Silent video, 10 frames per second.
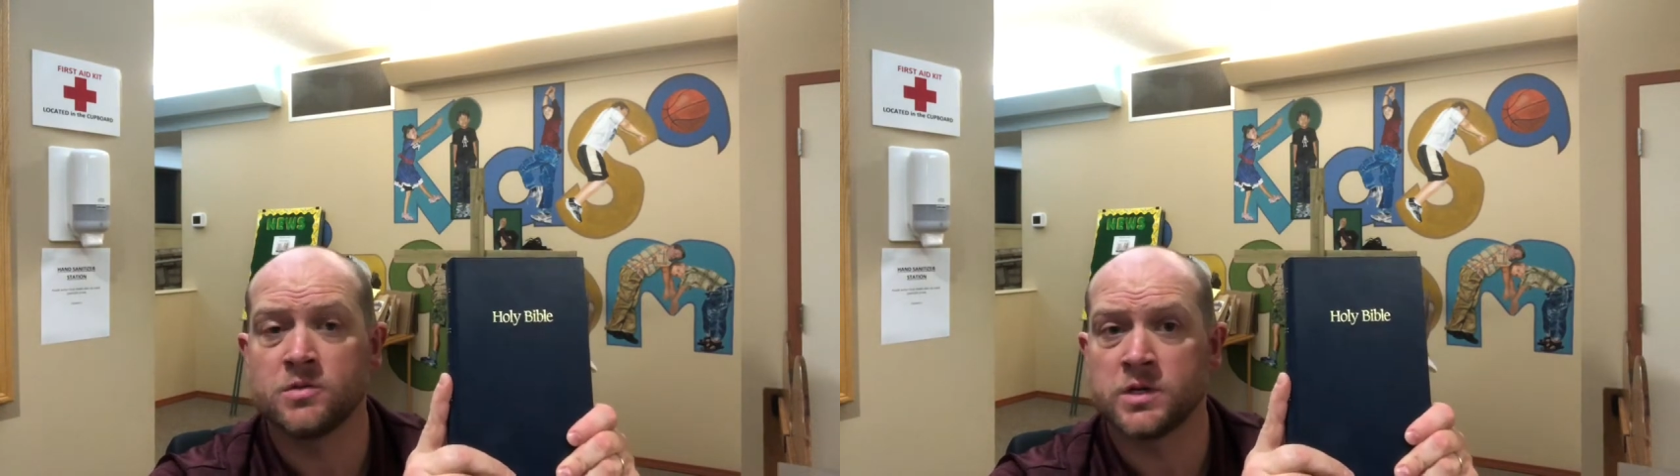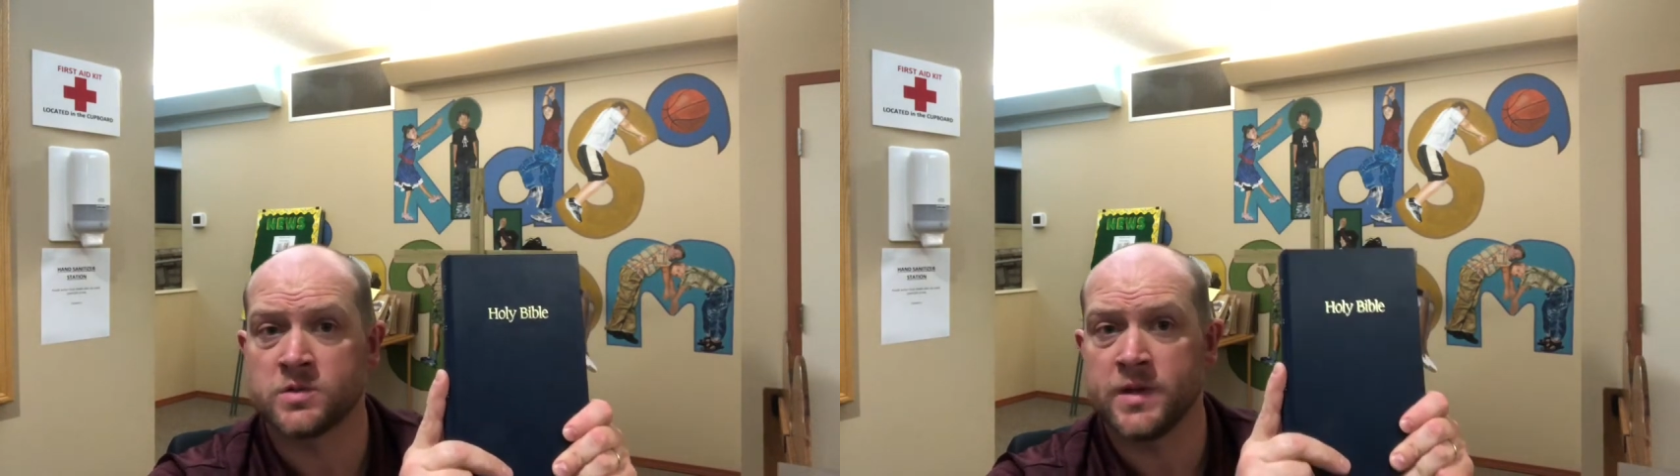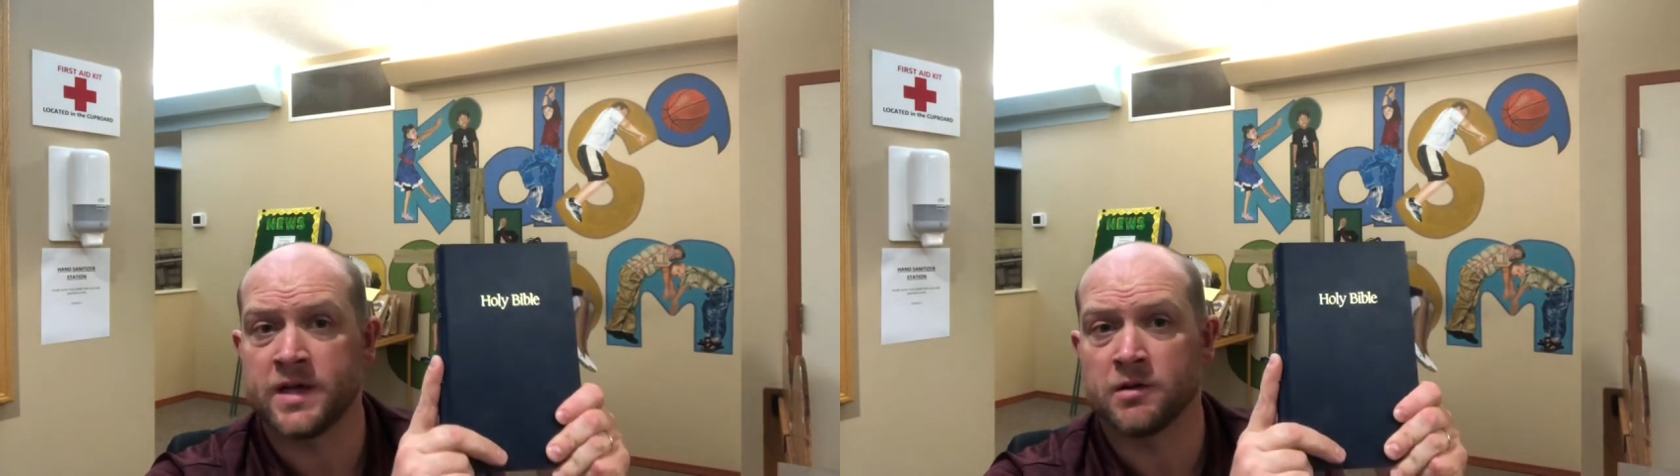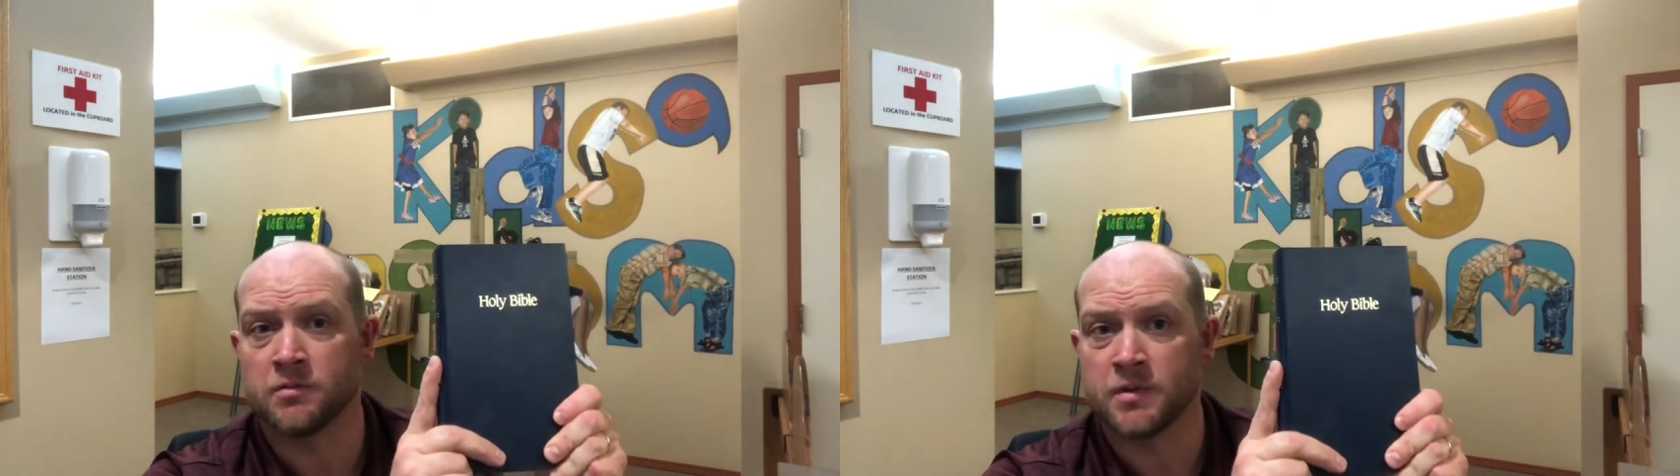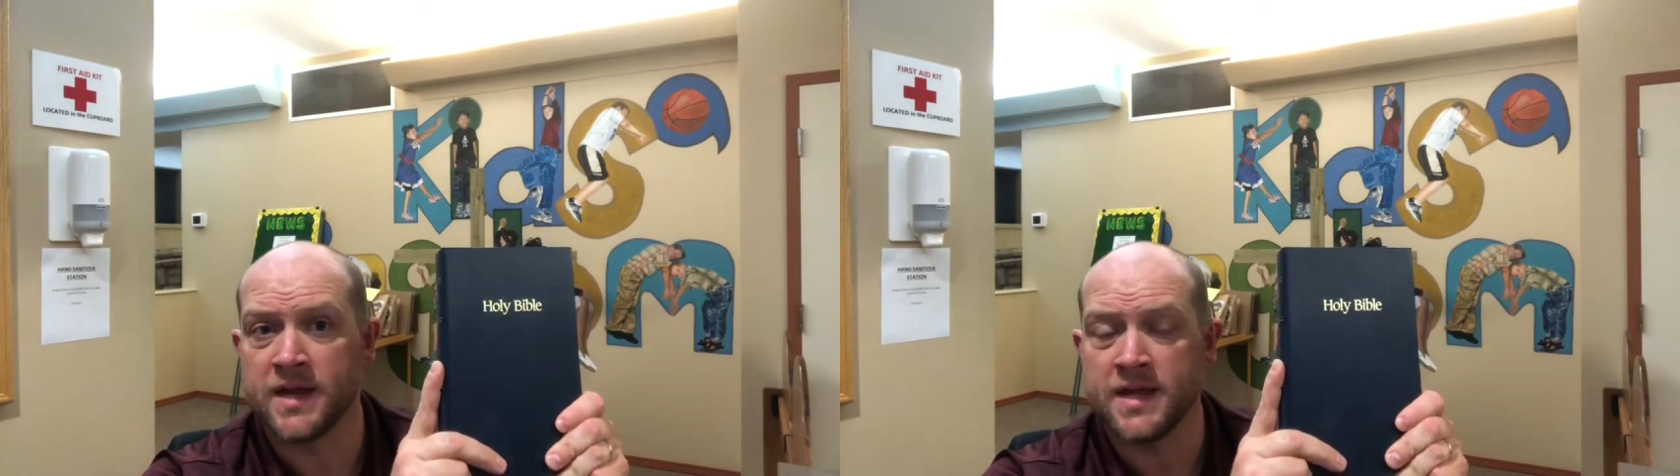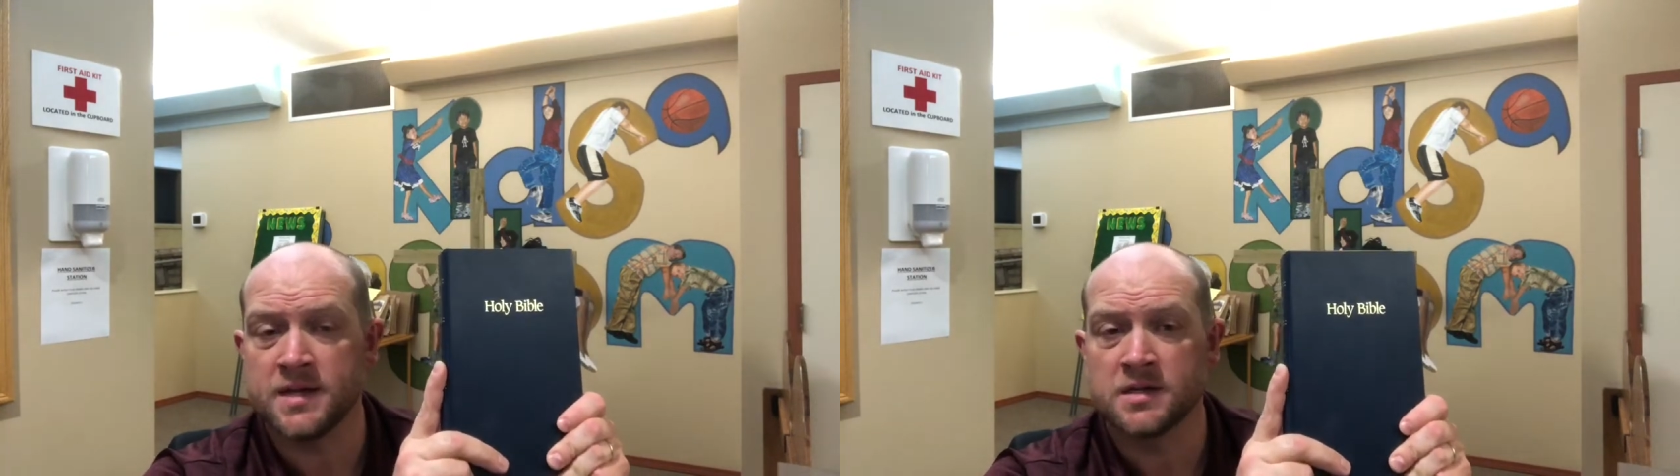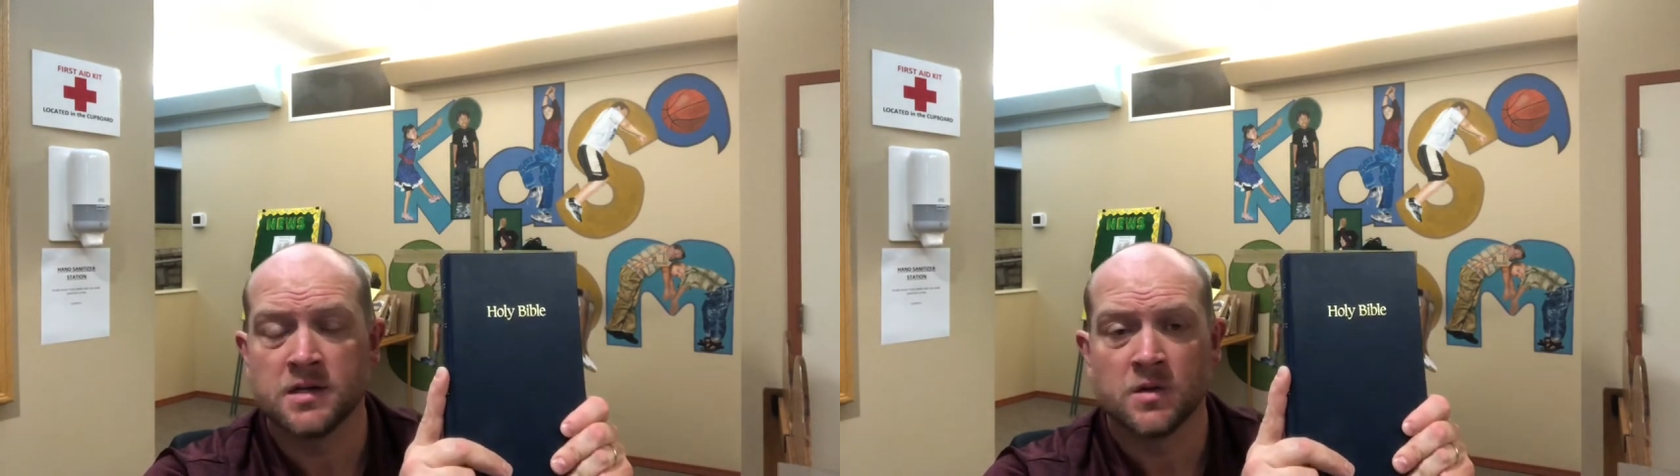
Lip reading: which we can read,